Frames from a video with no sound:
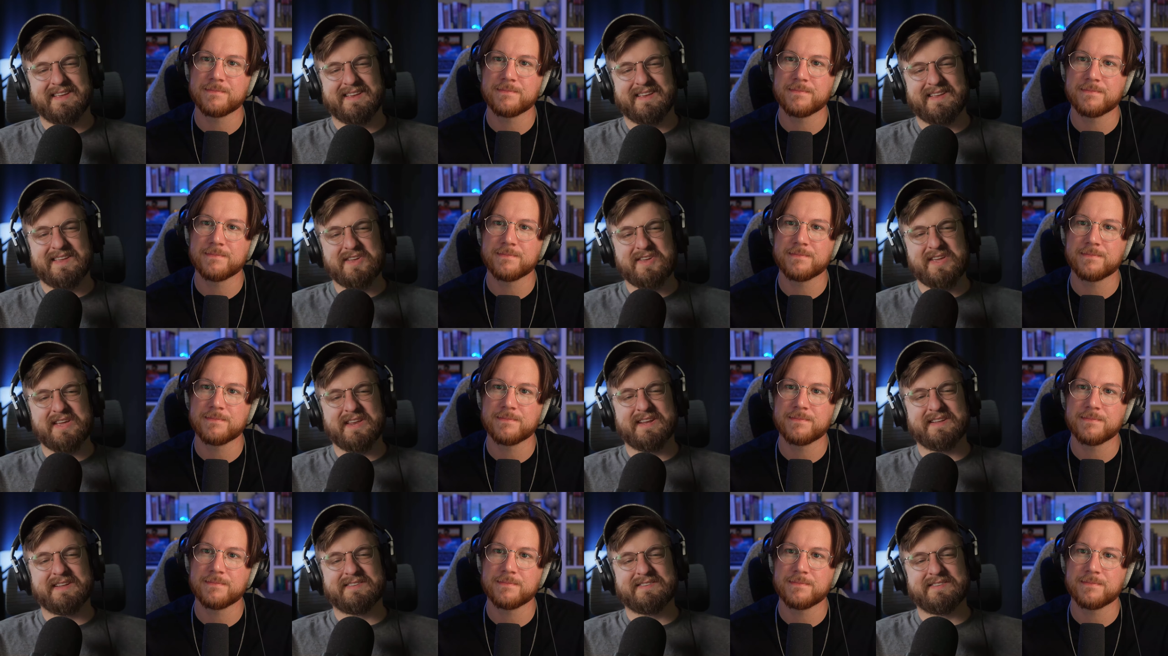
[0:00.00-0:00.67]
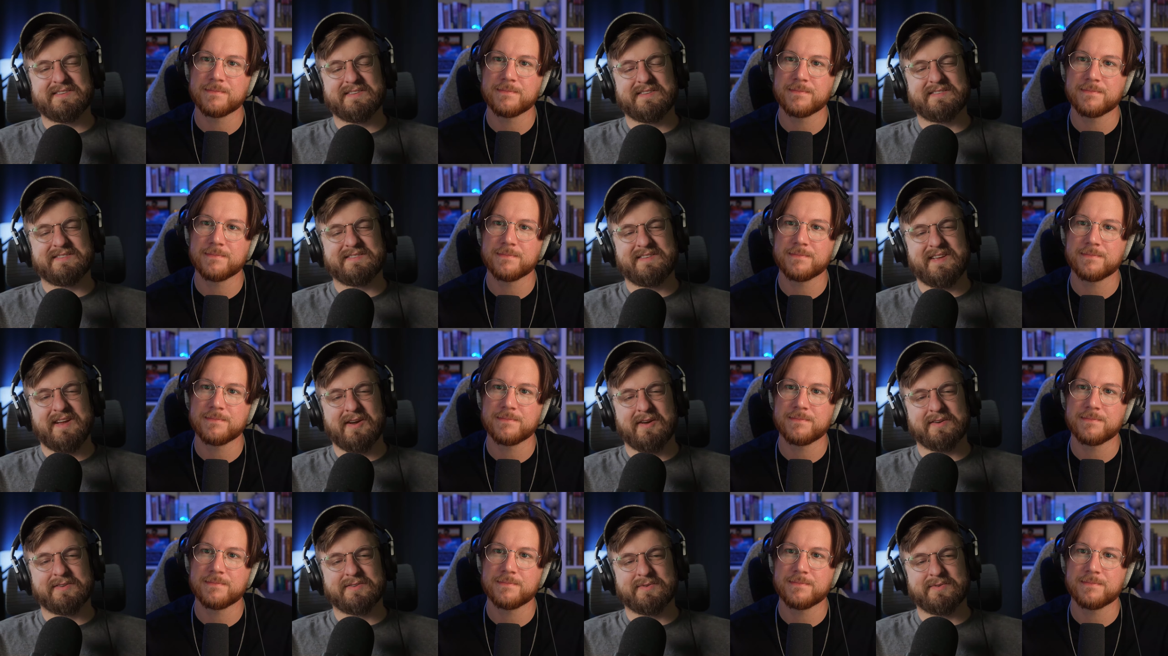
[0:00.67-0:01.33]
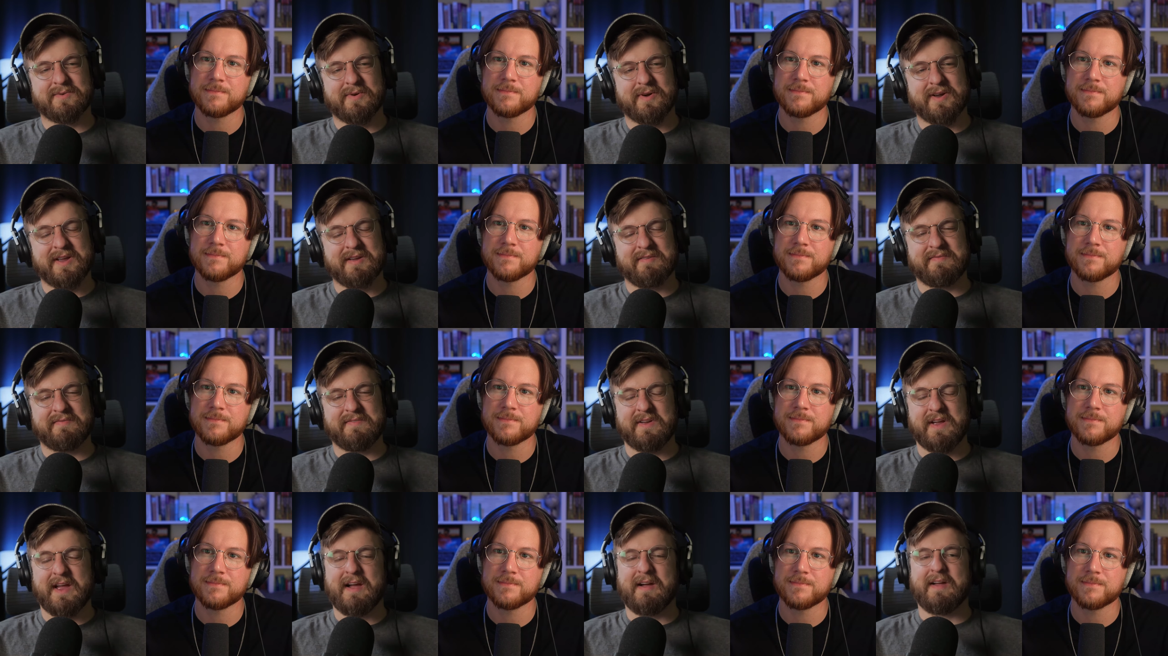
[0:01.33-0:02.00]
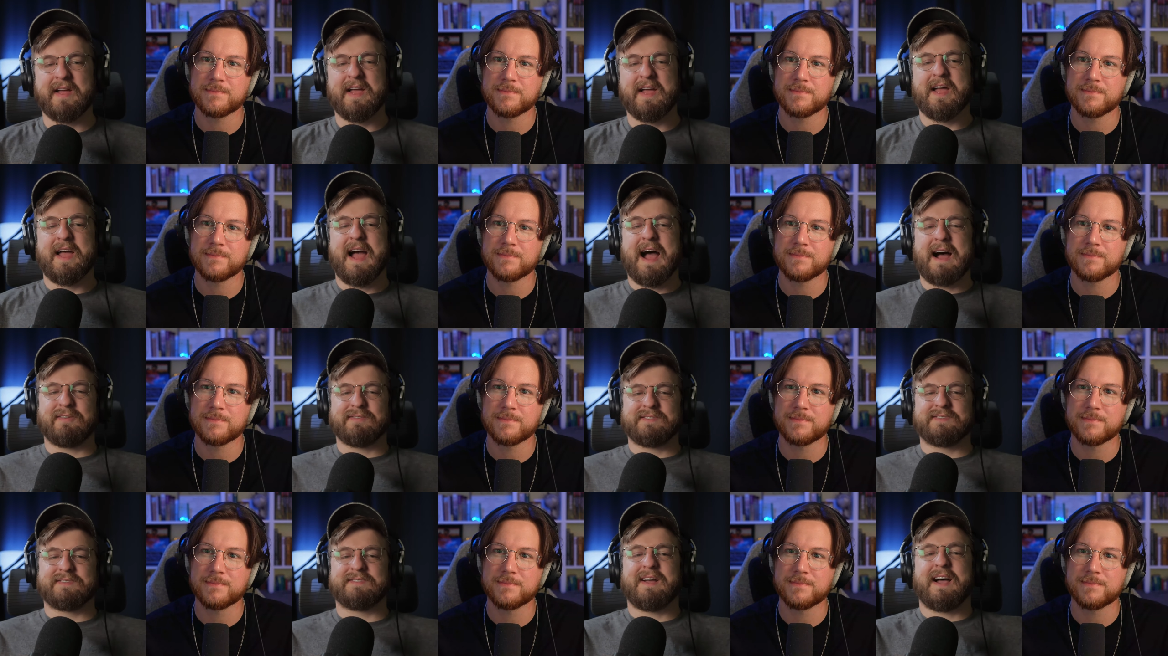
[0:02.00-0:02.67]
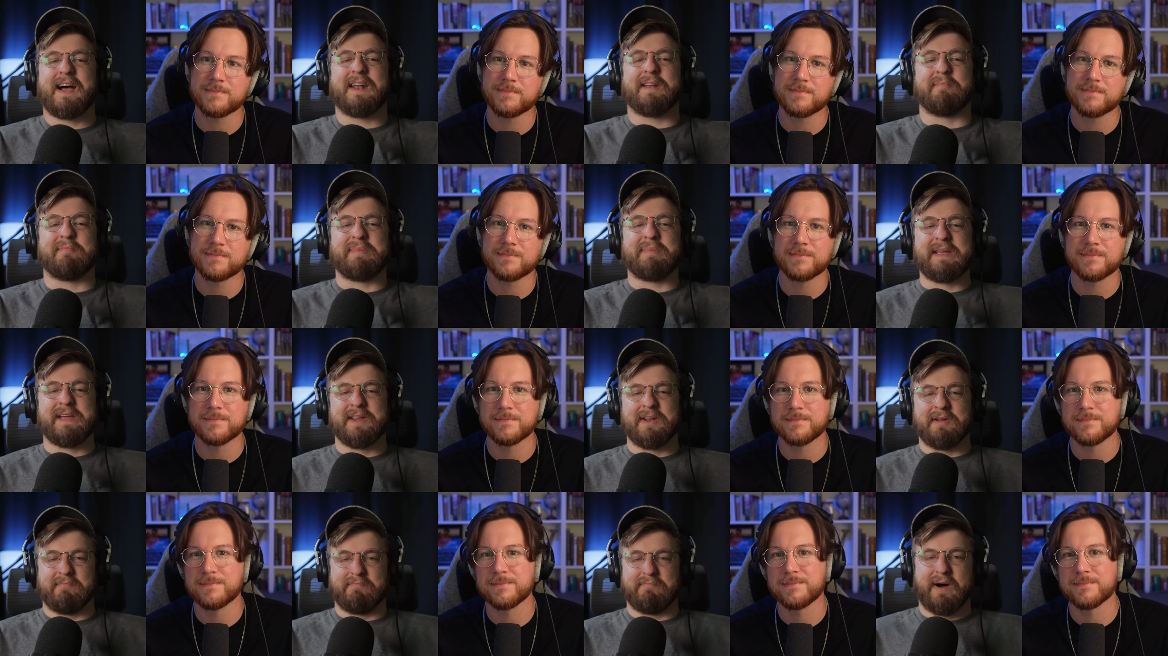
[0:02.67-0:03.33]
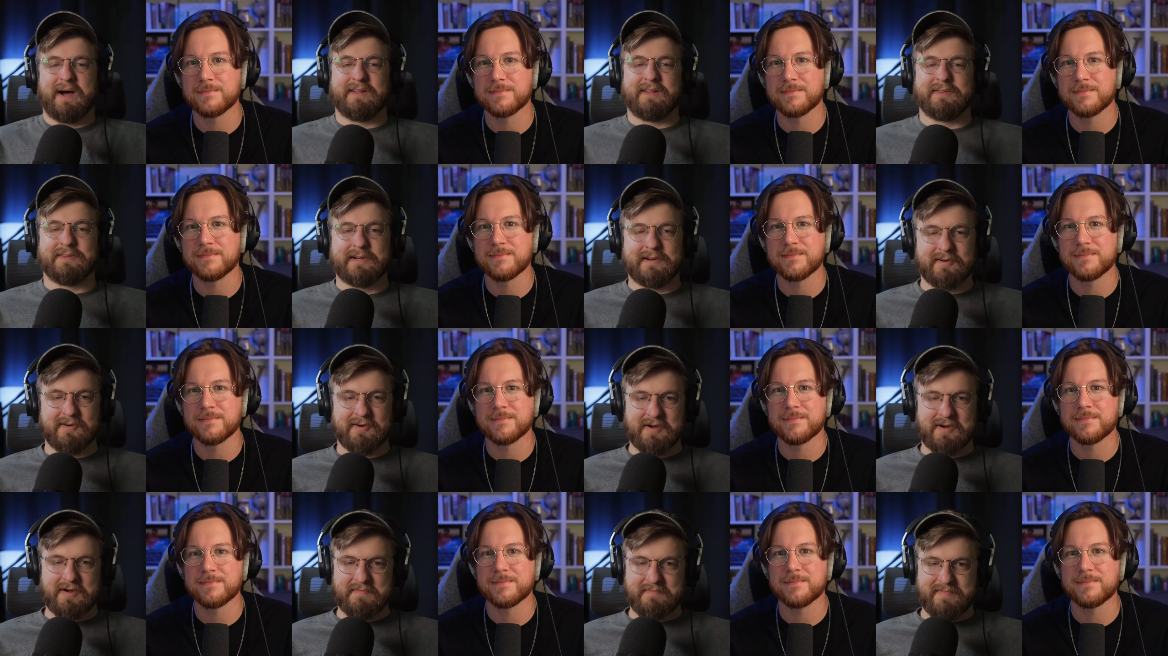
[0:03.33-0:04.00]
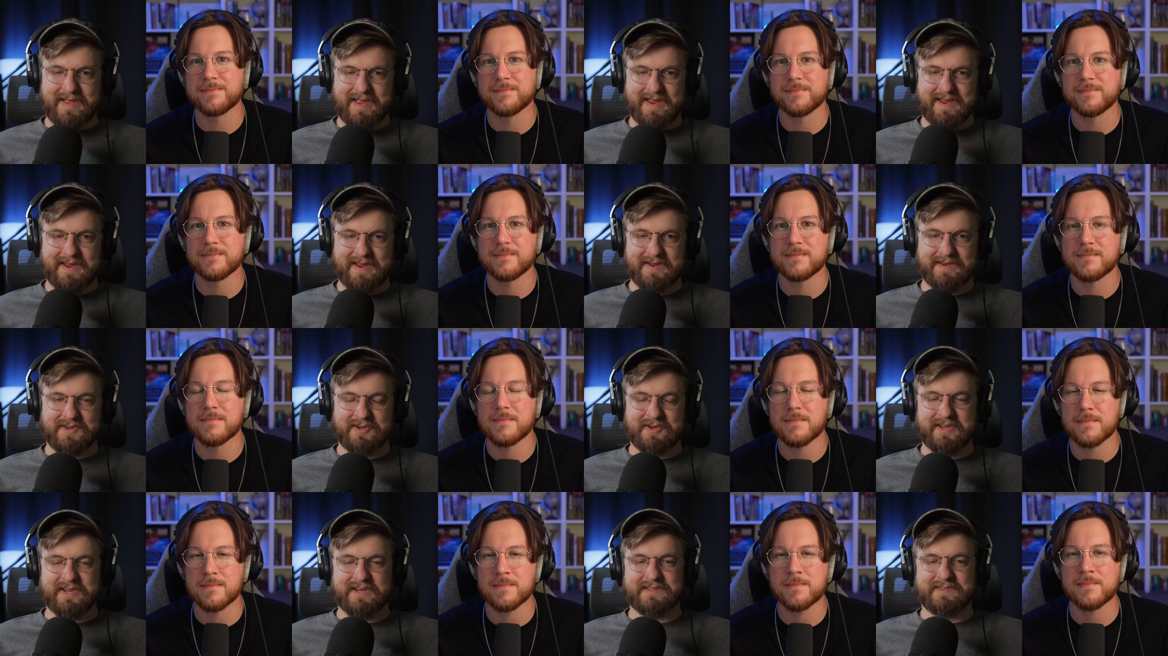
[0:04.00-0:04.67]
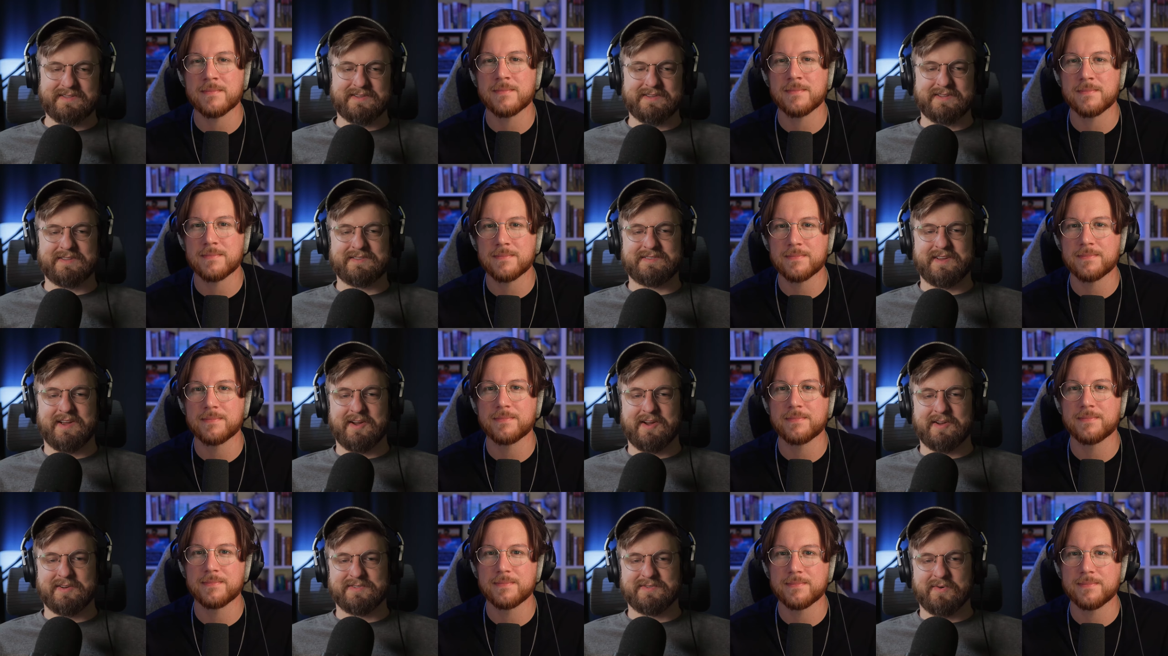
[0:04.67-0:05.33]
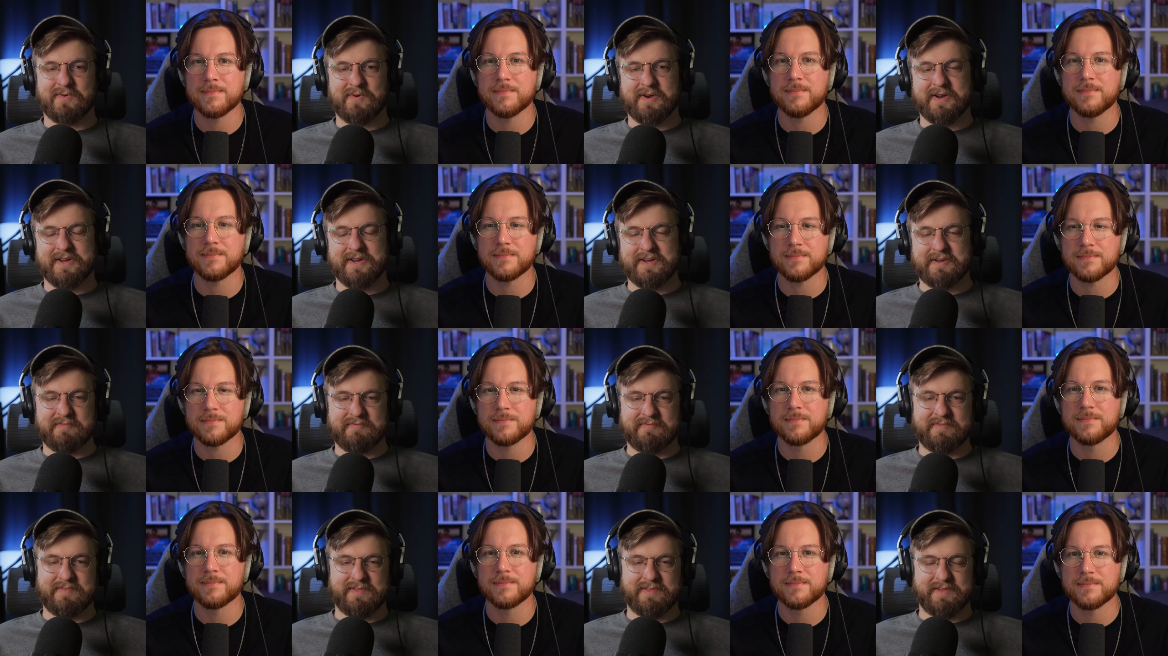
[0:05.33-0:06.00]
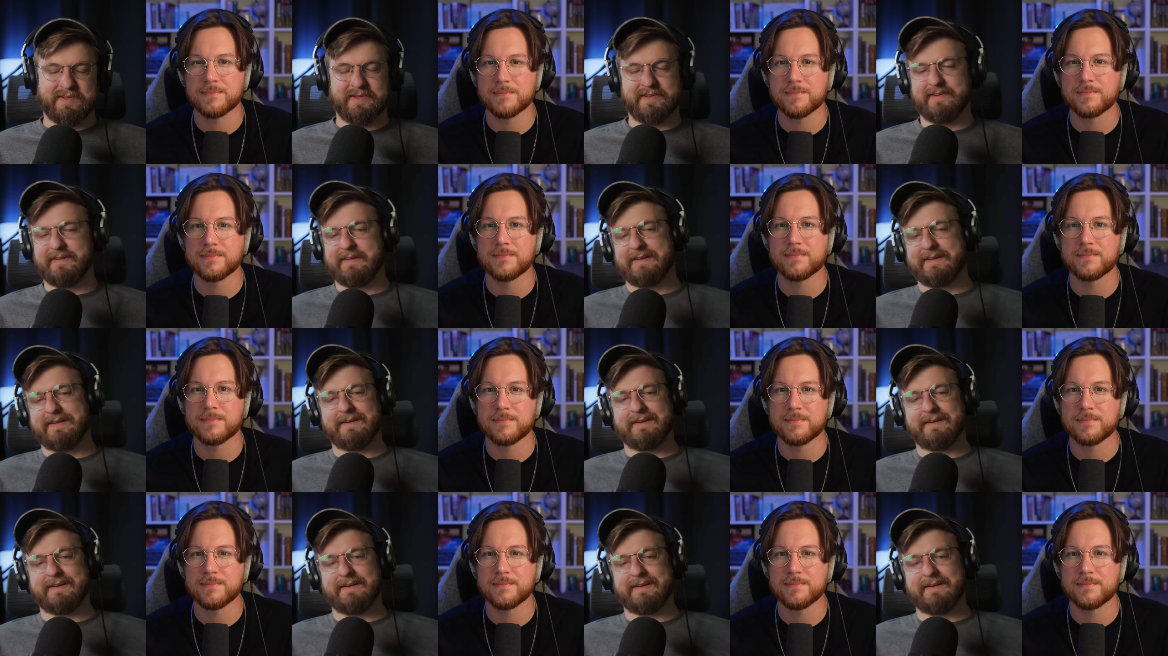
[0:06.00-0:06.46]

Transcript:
Speaker 1: you get it to the territory if you uh, outside of being a butler or a maid, you mm-hmm. get into the territory mm-hmm. of the